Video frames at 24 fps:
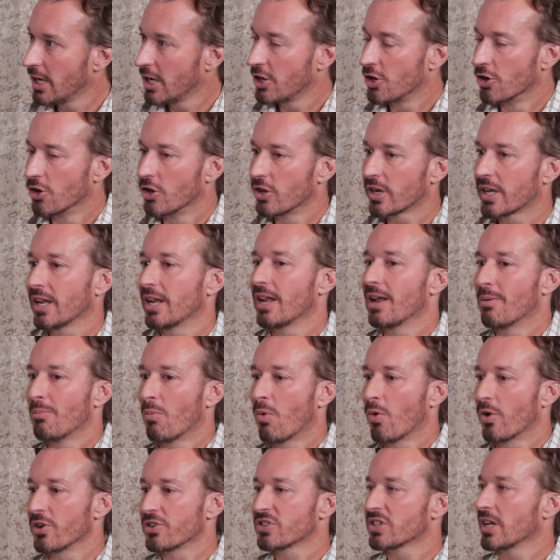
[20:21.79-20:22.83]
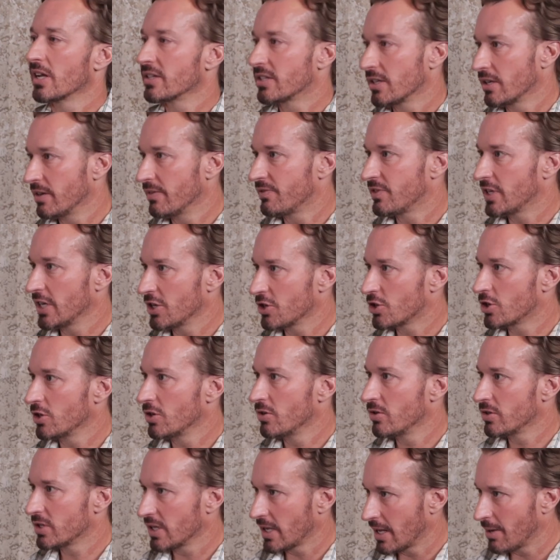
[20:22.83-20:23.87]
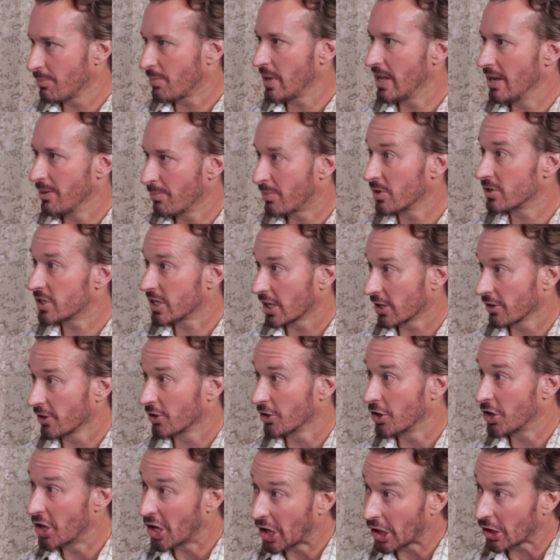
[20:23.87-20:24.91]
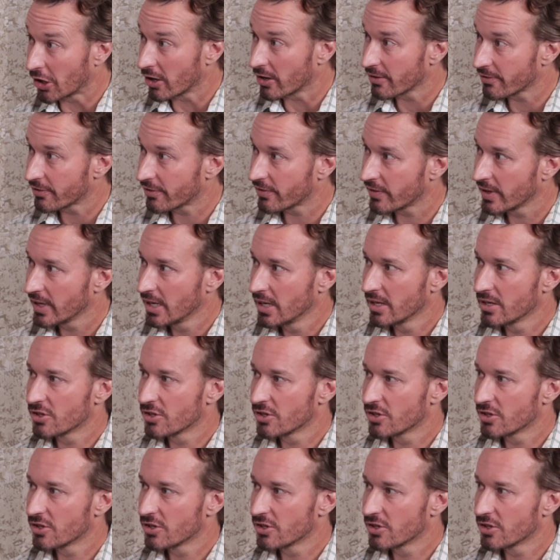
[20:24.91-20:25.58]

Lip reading: you're looking at more sensitive tissues and in particular nerve.